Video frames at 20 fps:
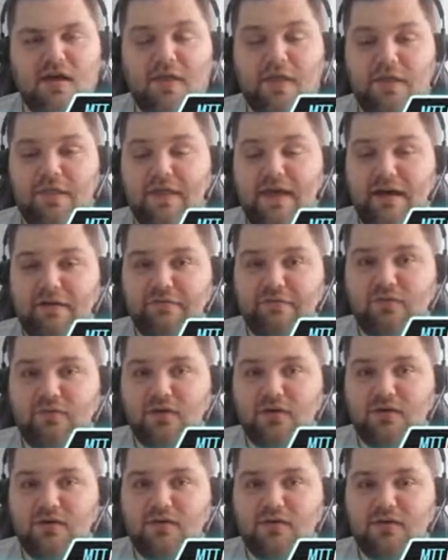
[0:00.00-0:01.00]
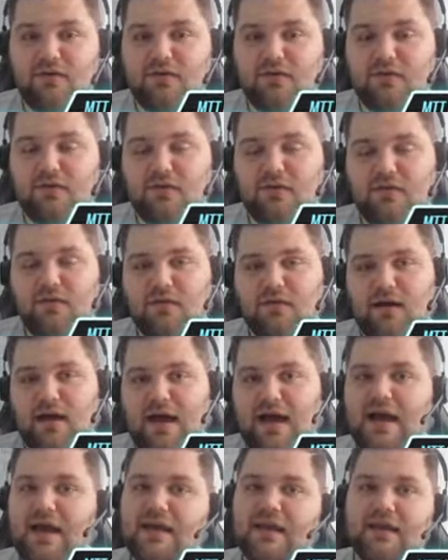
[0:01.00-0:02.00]
Therefore,
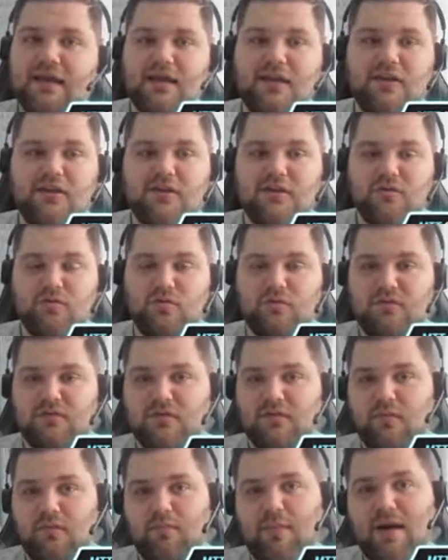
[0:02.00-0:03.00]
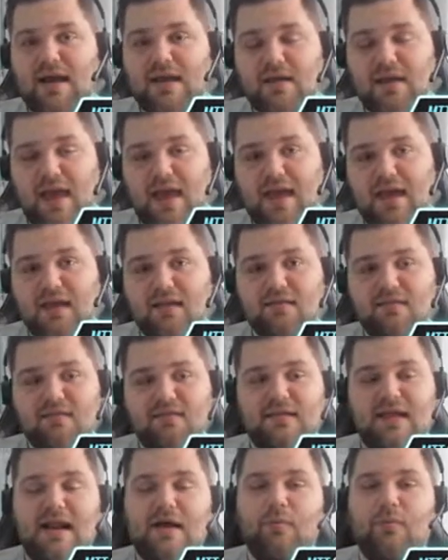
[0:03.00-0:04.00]
I can use my hands
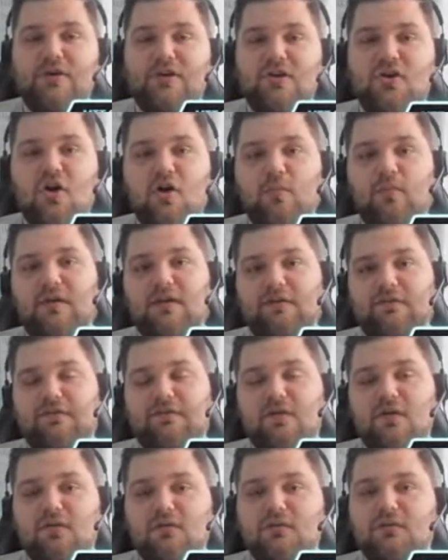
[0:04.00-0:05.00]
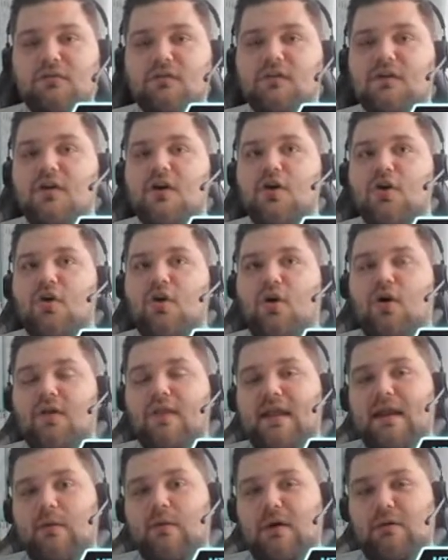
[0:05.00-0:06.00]
that I would normally fold or
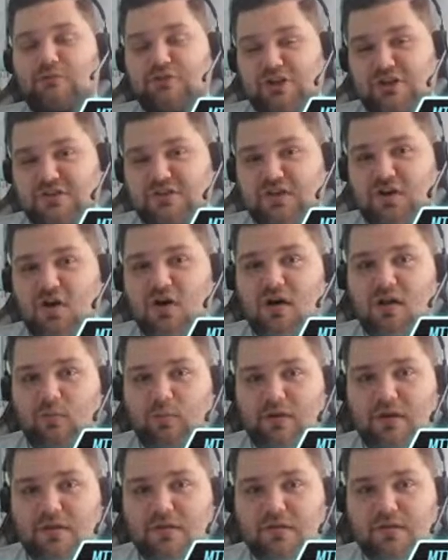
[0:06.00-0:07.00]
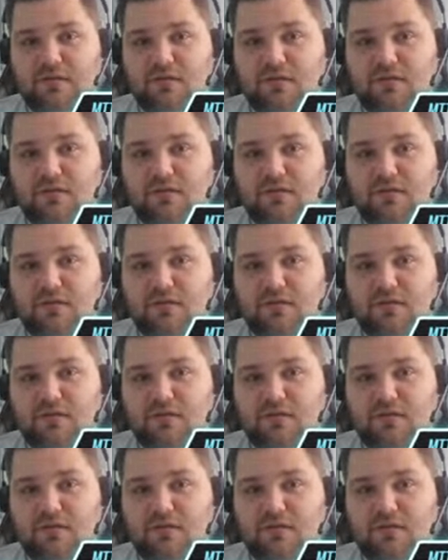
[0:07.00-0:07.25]
that I would just call with,